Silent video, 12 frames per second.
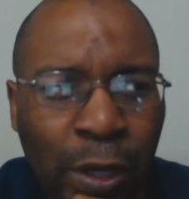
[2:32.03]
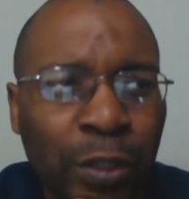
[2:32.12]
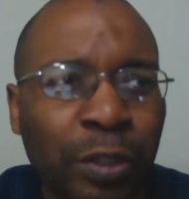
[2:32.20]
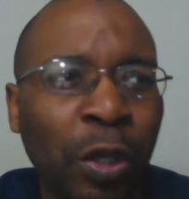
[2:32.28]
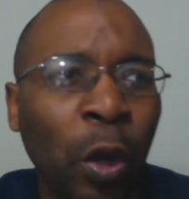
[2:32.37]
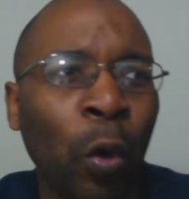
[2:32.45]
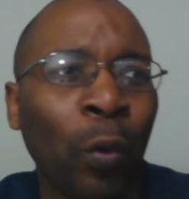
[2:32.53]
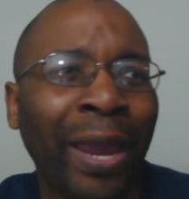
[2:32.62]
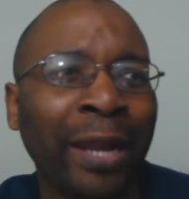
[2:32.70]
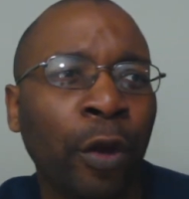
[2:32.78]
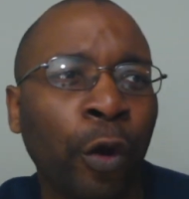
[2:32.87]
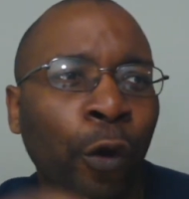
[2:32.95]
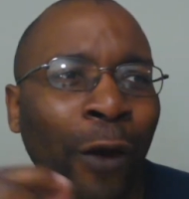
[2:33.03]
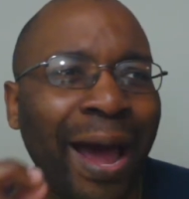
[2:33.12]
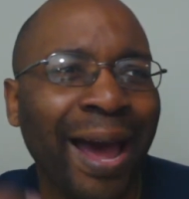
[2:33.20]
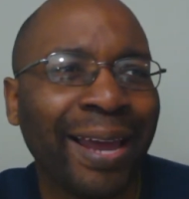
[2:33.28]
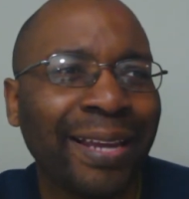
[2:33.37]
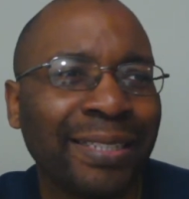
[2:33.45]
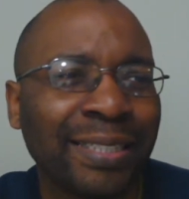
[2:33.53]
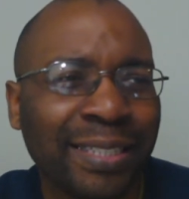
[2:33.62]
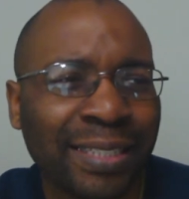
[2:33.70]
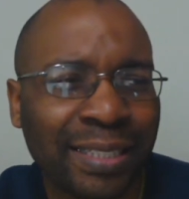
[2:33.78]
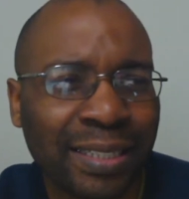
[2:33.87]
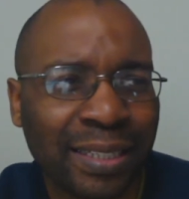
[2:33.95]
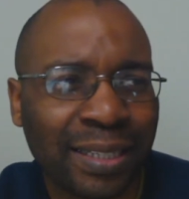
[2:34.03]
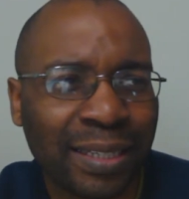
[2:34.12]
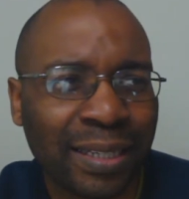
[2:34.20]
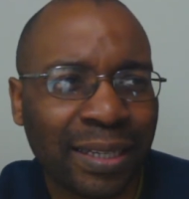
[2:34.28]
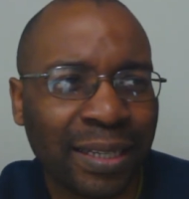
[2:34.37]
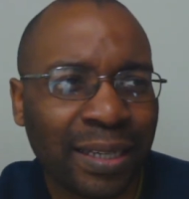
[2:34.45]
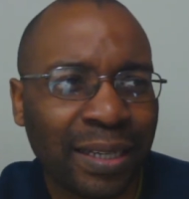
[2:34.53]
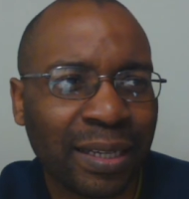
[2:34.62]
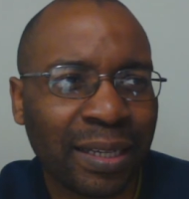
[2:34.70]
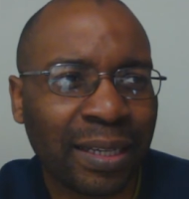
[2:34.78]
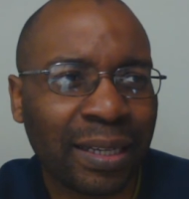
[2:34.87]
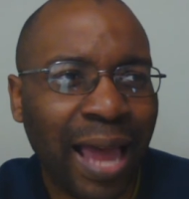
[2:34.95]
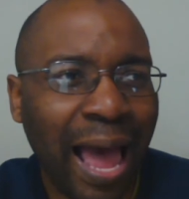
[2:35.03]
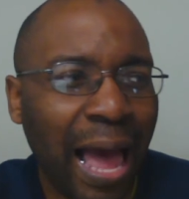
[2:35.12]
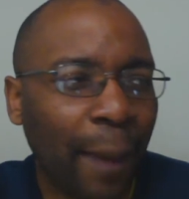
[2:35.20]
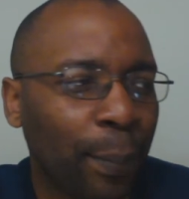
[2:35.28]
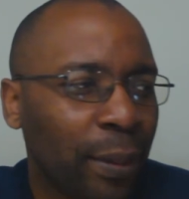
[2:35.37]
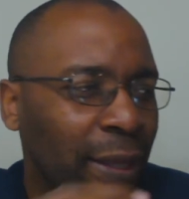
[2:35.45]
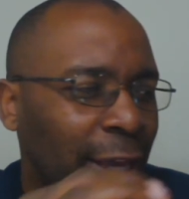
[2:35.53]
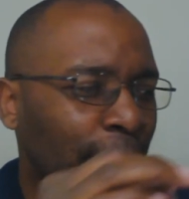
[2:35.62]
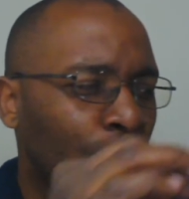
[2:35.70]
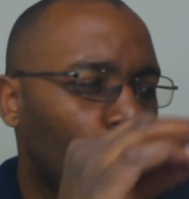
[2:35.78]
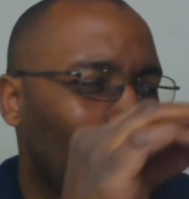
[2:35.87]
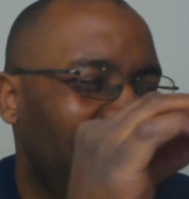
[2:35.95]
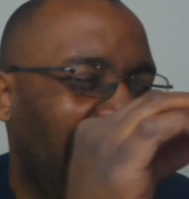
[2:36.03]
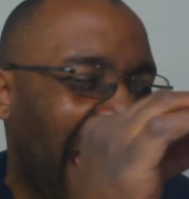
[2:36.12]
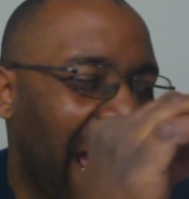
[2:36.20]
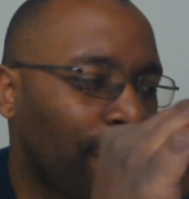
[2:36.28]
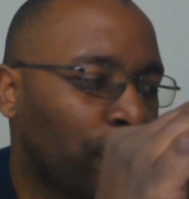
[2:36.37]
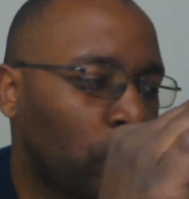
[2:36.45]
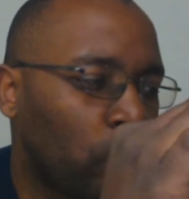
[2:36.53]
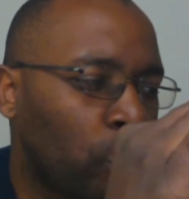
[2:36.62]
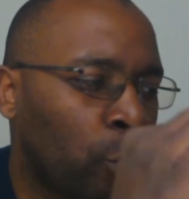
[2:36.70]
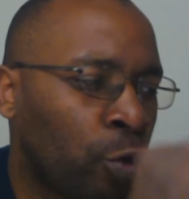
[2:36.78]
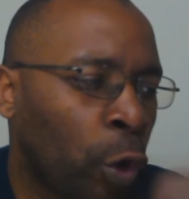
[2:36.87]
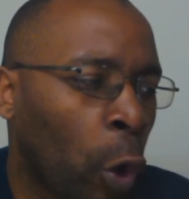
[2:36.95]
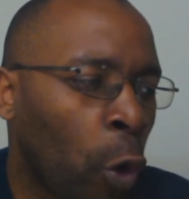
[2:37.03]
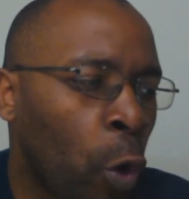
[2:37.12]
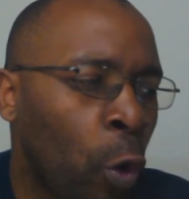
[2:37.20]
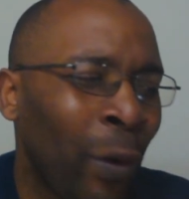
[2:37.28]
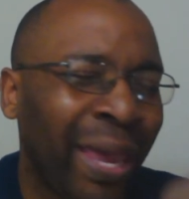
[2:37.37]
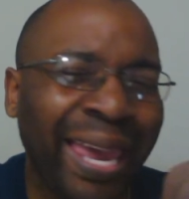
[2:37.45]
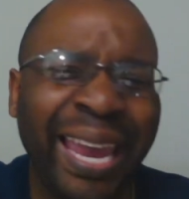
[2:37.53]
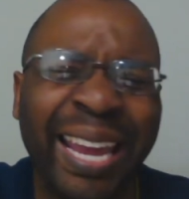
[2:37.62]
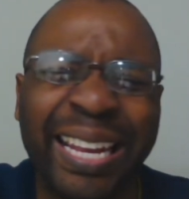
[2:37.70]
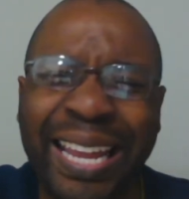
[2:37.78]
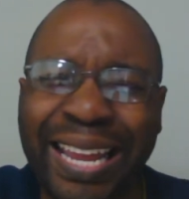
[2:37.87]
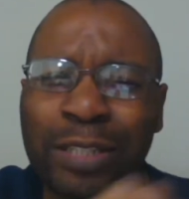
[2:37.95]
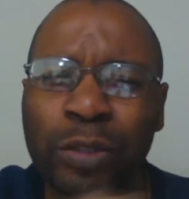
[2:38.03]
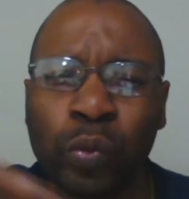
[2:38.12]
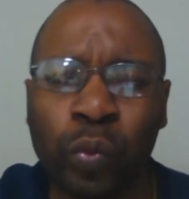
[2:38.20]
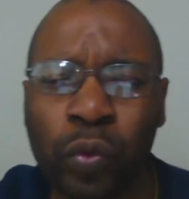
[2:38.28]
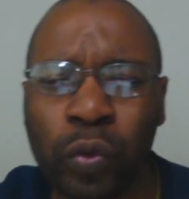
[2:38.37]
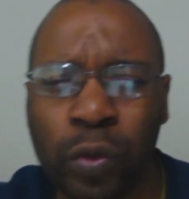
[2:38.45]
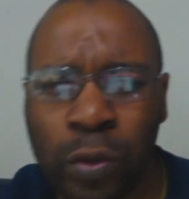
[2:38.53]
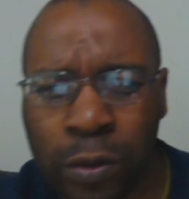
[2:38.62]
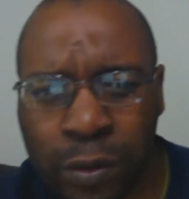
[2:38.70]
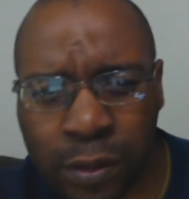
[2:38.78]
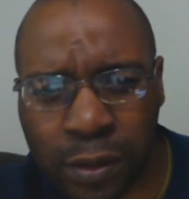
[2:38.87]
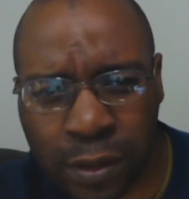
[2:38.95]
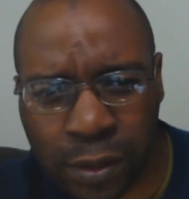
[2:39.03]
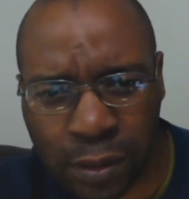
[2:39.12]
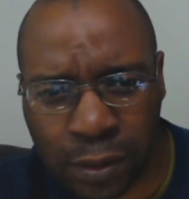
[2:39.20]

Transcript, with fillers: So in Christ, I believe we have to grow in his rules.